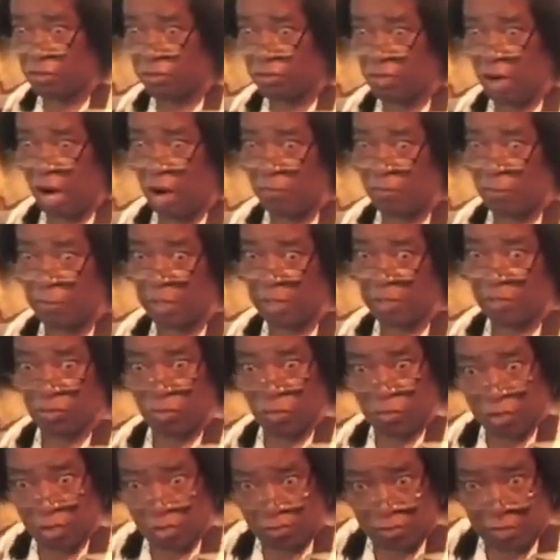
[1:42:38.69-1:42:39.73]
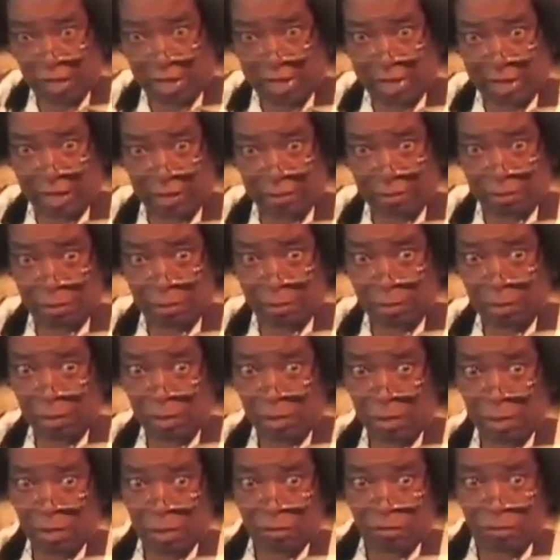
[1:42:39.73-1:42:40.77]
this government, to this land.
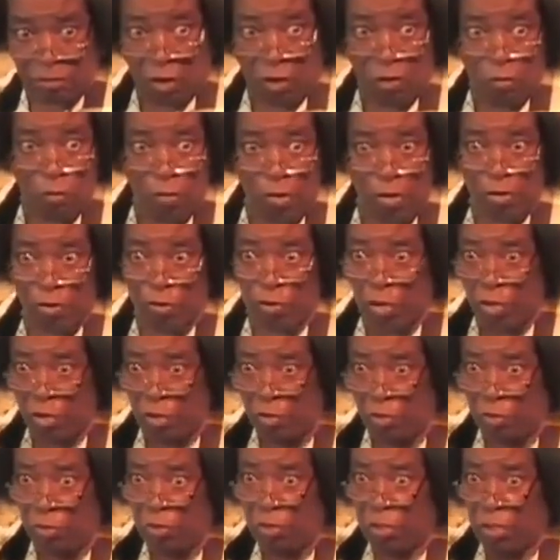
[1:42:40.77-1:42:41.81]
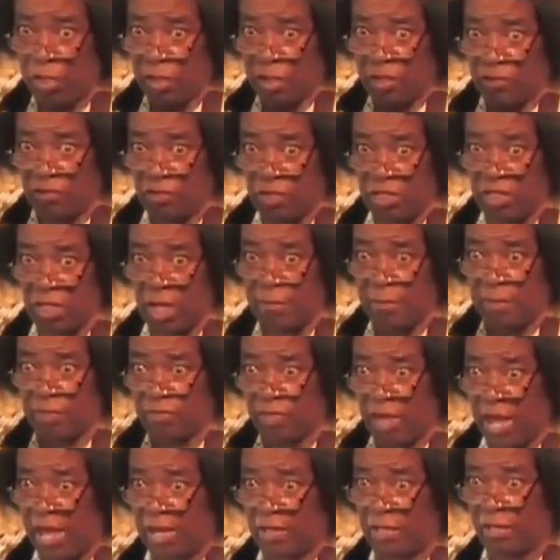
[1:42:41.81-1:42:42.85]
So when you see them
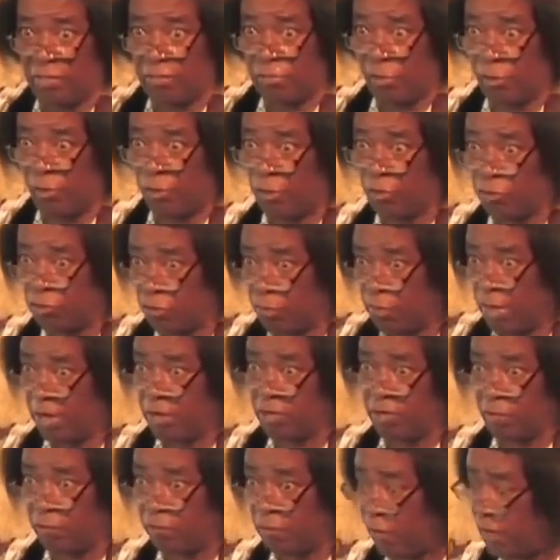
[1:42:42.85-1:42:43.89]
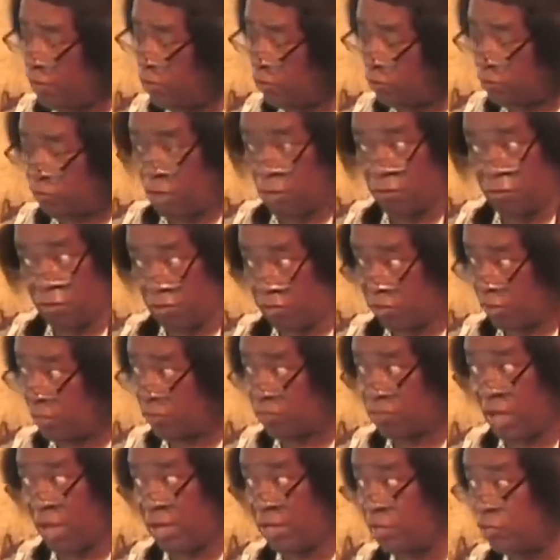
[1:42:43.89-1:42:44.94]
attacking Moors, you better defend yourself because they're
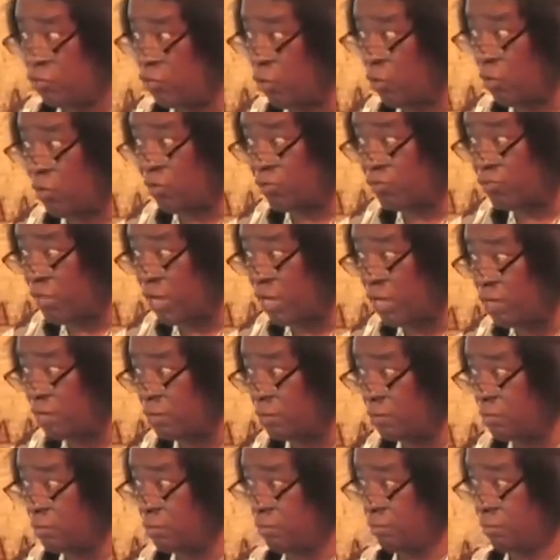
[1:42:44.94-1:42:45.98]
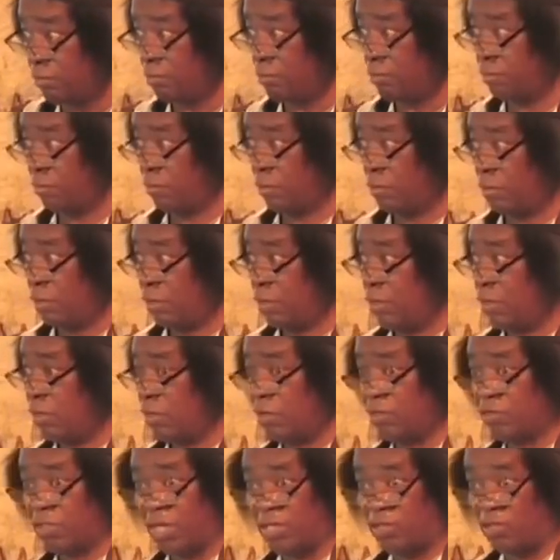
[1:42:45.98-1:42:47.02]
attacking your estate
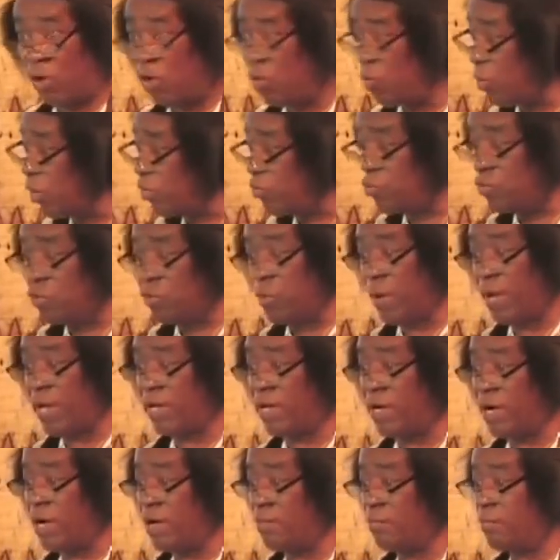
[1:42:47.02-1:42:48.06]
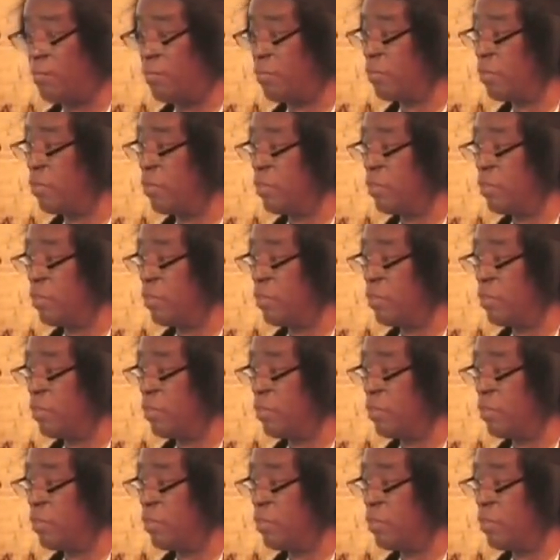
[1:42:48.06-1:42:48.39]
because they don't want you to wake up.